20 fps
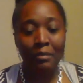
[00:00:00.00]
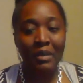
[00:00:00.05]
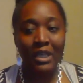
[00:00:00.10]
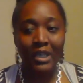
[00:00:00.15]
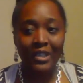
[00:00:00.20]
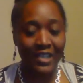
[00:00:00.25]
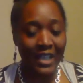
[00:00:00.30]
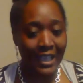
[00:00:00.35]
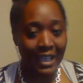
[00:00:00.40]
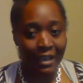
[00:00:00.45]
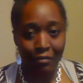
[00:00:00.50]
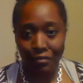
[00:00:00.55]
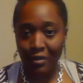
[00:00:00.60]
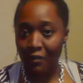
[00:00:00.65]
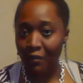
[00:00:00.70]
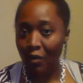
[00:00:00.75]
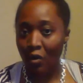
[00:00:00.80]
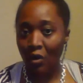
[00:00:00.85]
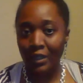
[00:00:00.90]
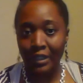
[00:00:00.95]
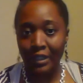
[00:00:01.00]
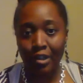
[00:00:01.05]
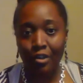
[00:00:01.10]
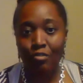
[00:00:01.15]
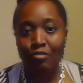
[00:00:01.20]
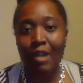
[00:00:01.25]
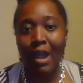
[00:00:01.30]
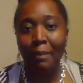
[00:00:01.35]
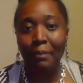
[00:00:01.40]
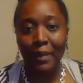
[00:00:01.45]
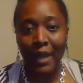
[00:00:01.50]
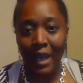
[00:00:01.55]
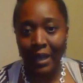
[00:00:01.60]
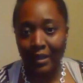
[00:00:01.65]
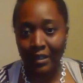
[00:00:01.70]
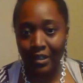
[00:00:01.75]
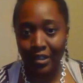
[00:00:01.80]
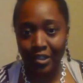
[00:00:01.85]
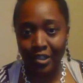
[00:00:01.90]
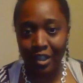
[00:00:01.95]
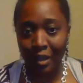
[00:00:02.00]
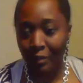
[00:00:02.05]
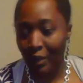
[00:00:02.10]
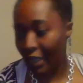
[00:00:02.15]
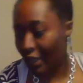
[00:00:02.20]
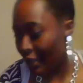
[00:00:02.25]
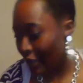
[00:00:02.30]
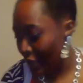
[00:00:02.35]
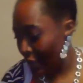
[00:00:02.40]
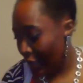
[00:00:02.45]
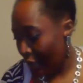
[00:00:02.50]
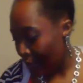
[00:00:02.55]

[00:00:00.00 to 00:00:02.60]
because they get rid of all the crap out of the stomach.